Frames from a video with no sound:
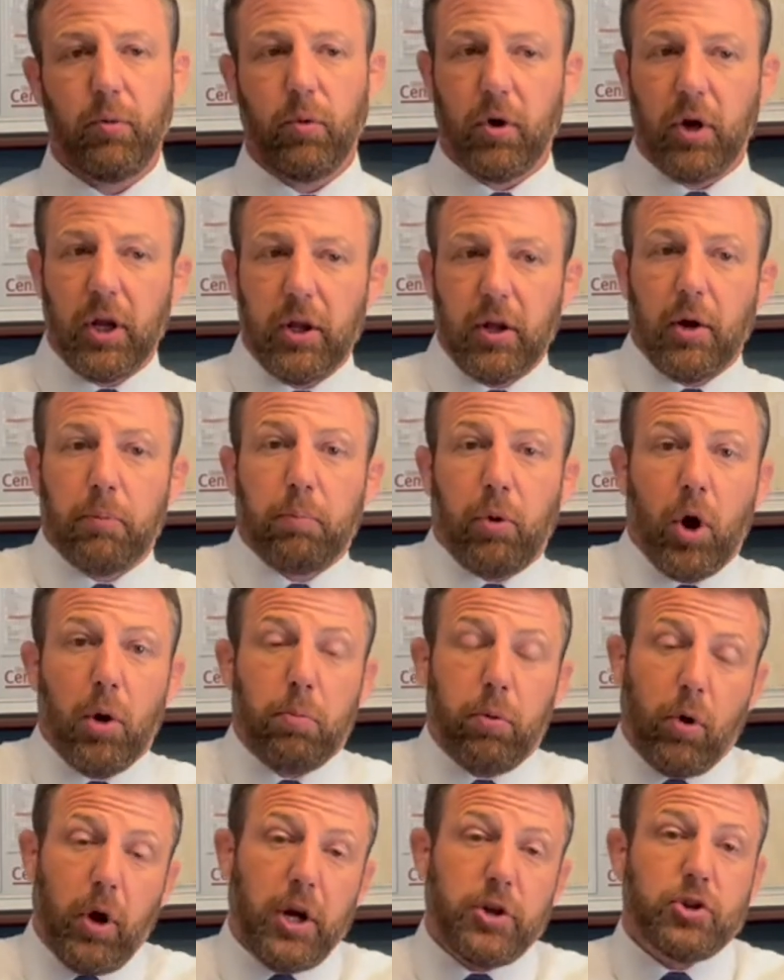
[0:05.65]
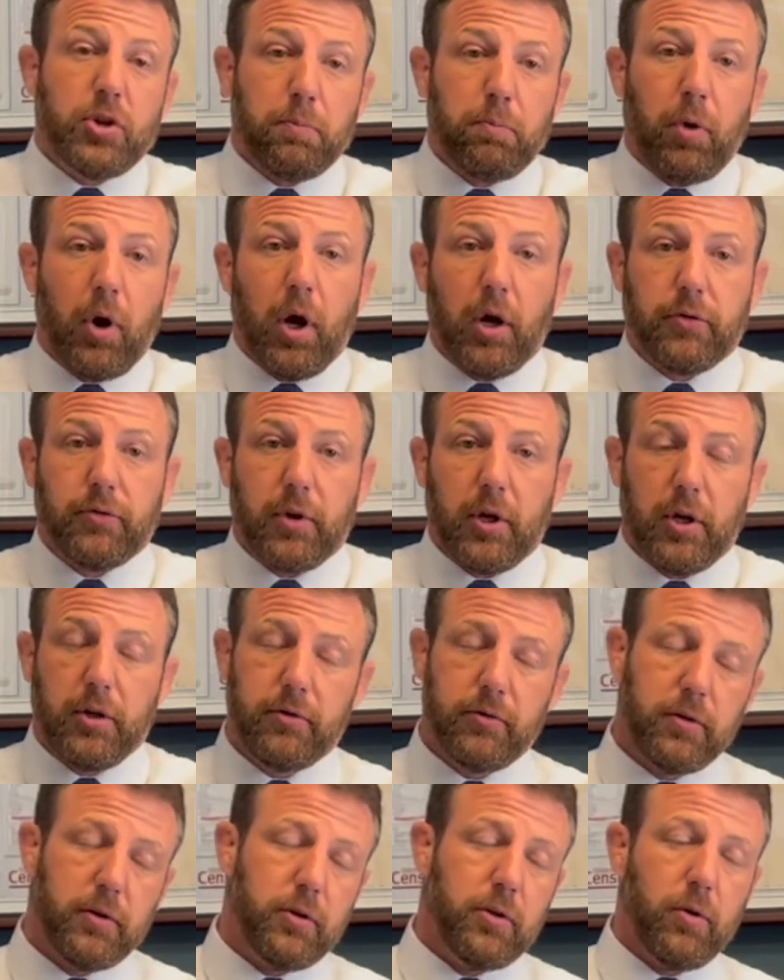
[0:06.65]
We're in the appropriation
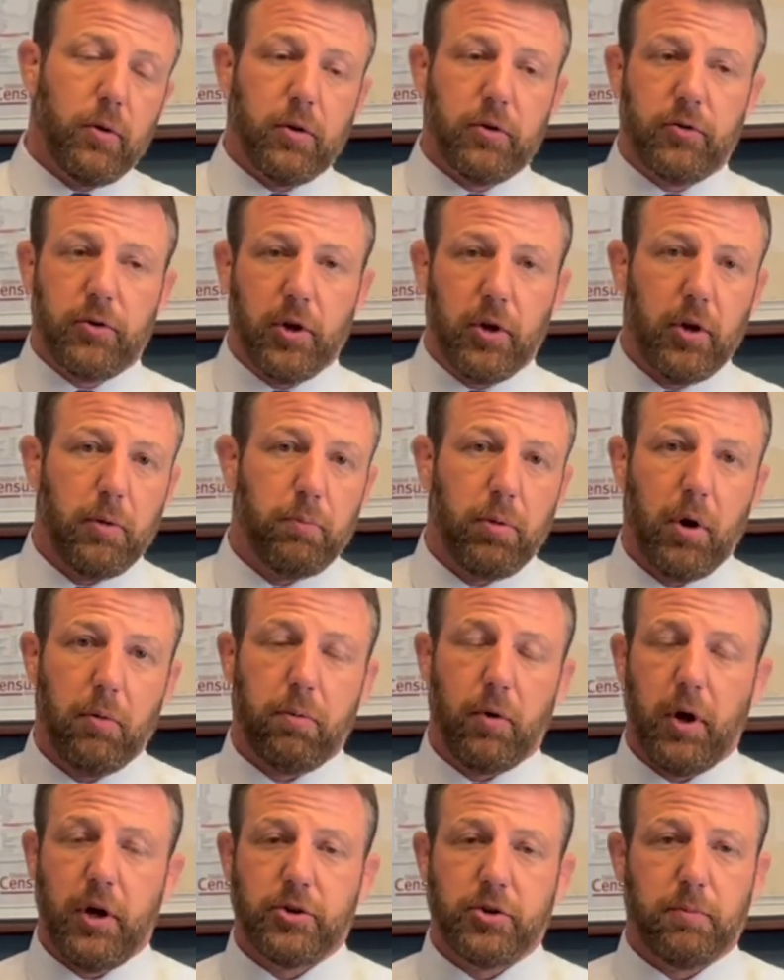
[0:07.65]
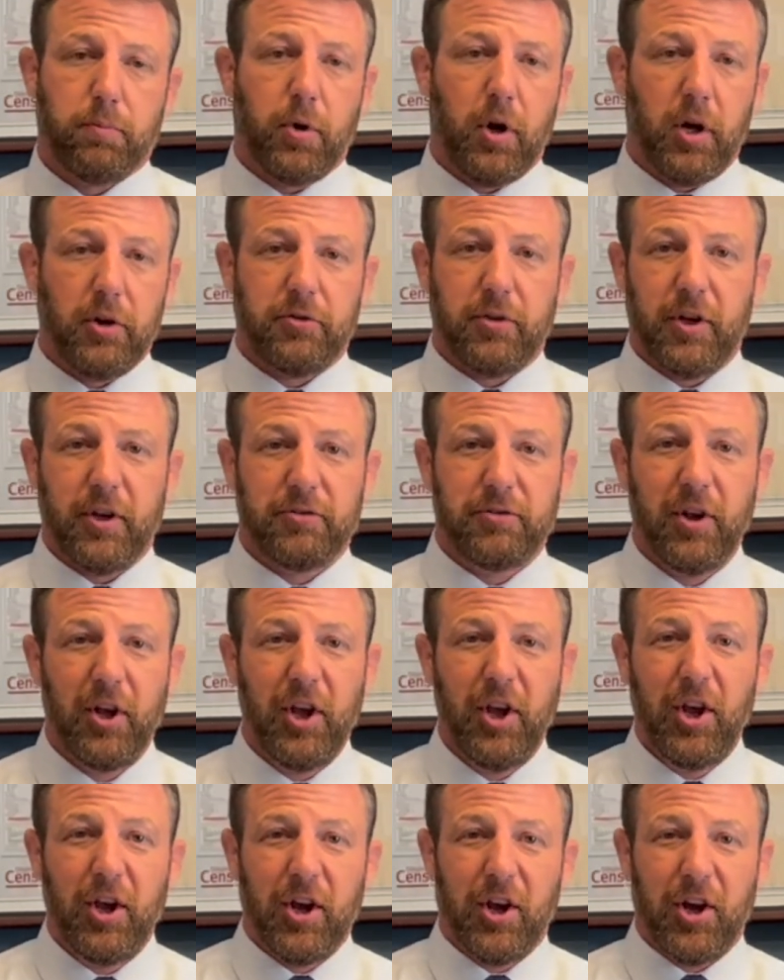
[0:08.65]
process, and of course, during the appropriation process,
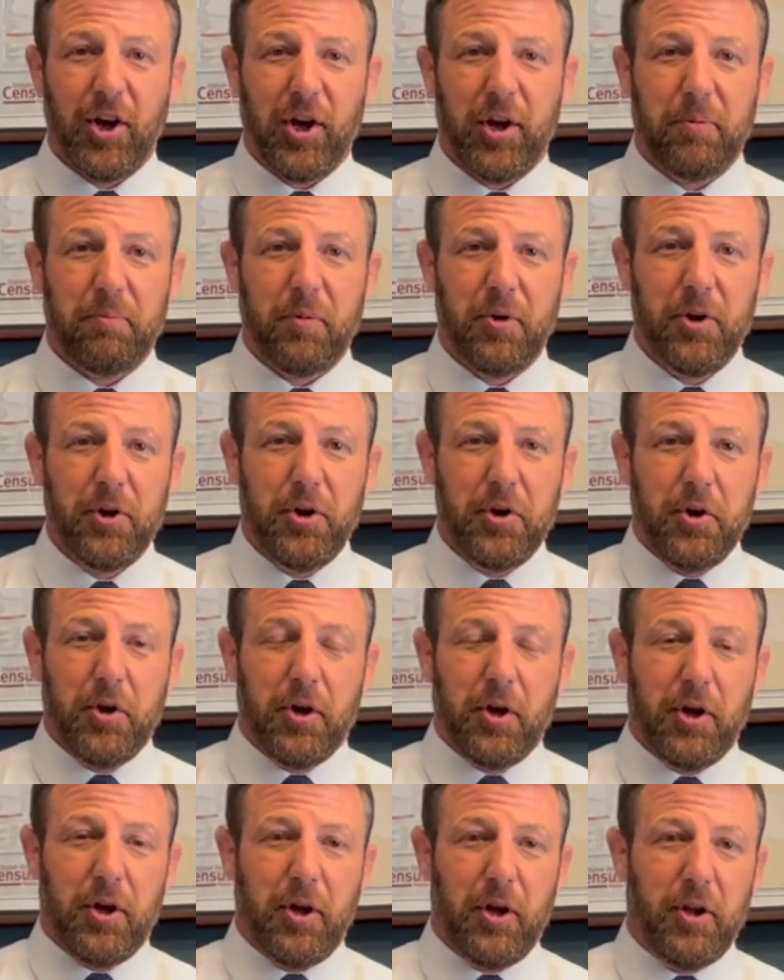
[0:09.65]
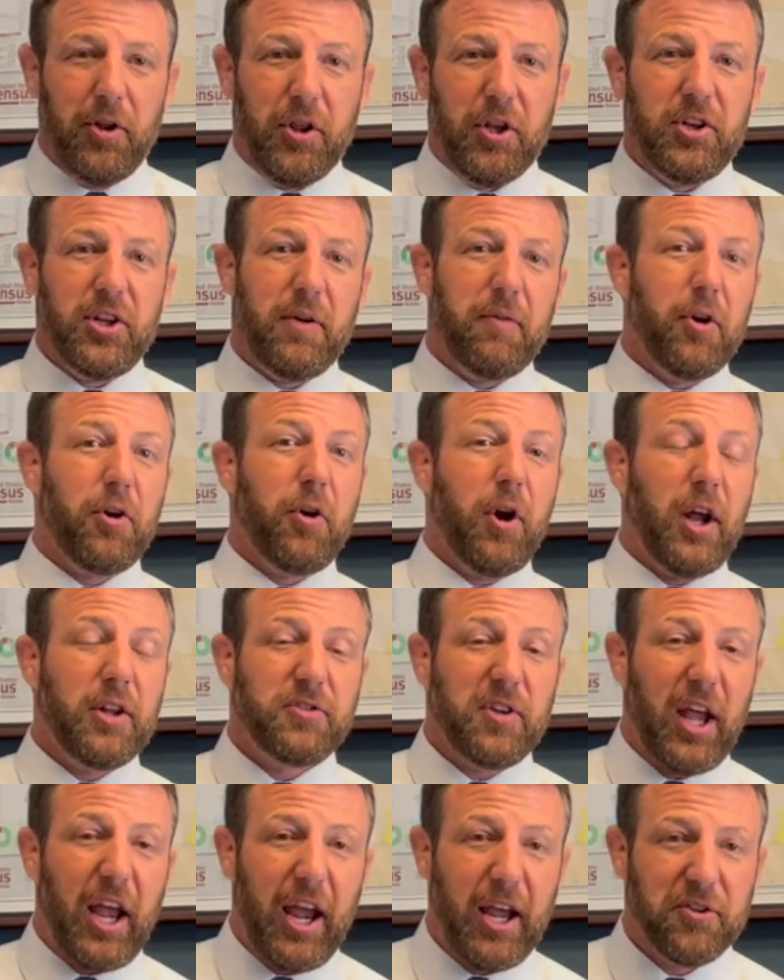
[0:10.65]
the
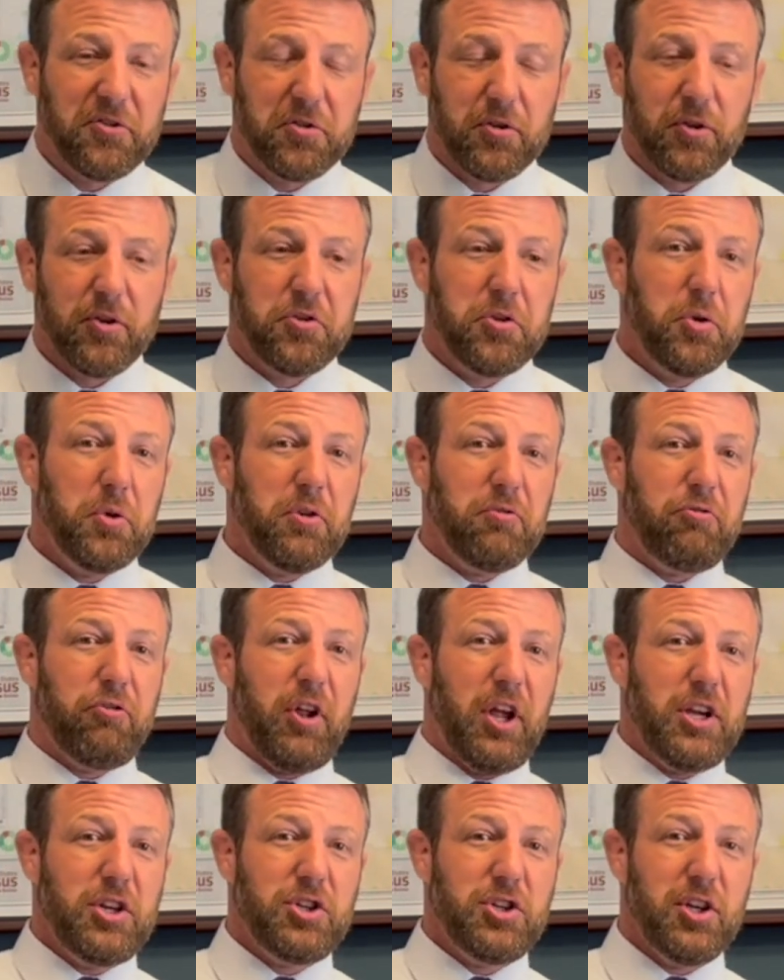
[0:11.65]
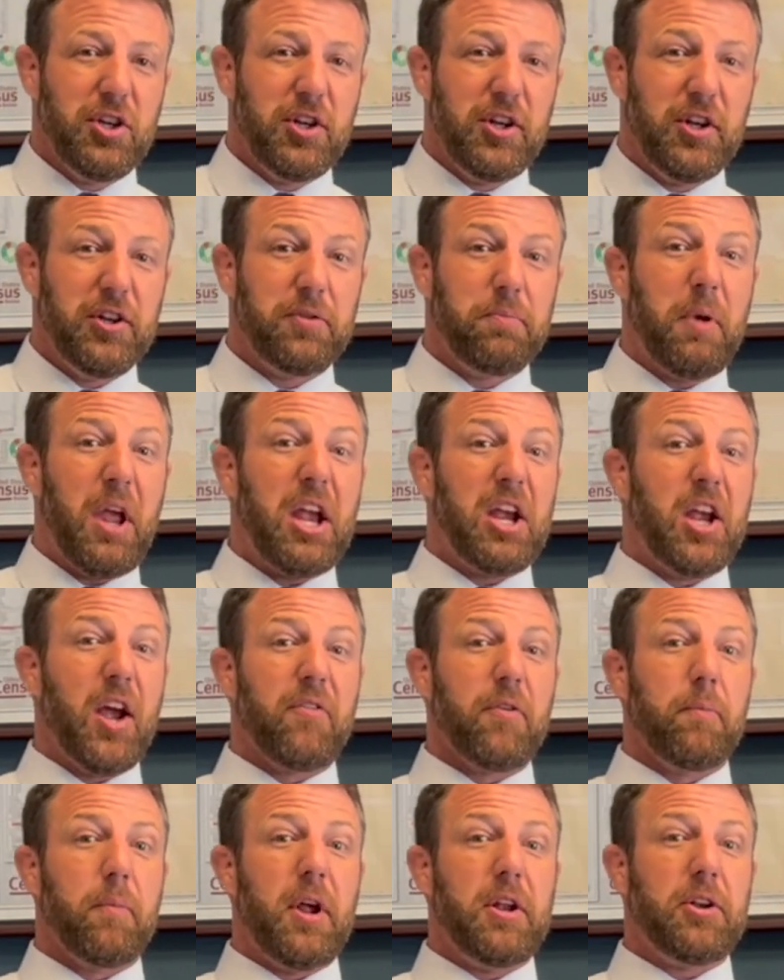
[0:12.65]
Democrats' answer to inflation is make
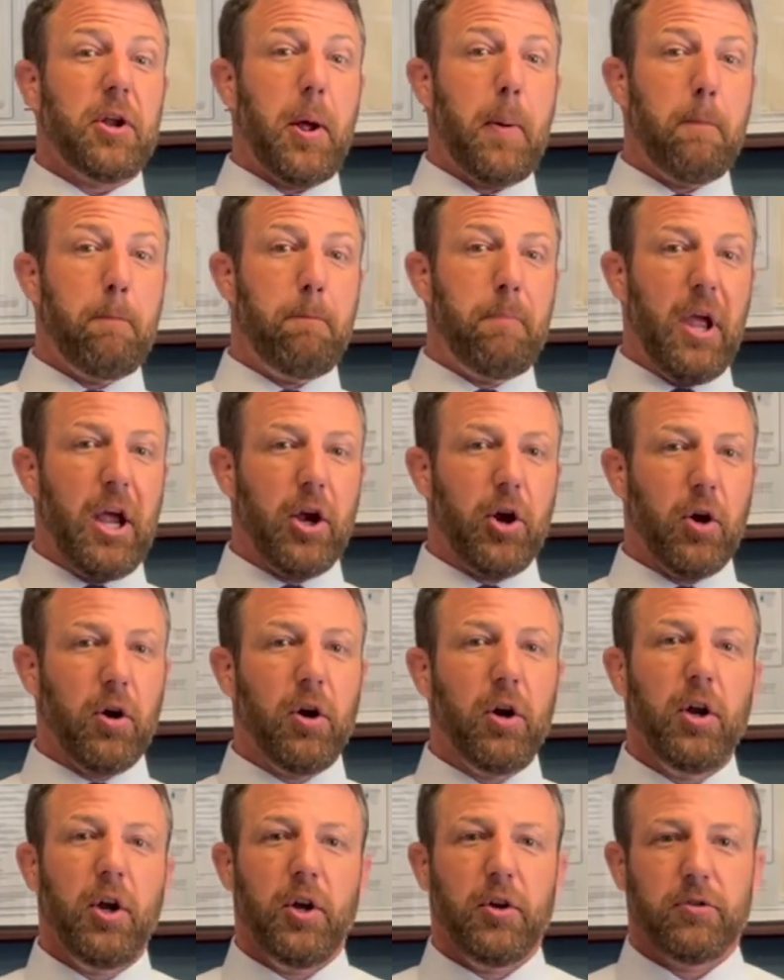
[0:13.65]
government bigger.